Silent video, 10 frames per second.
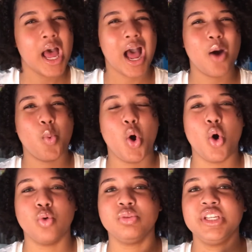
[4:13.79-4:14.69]
I will
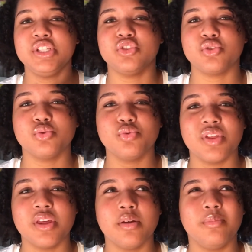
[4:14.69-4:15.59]
only do
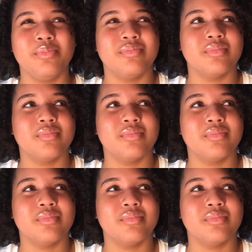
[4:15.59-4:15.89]
them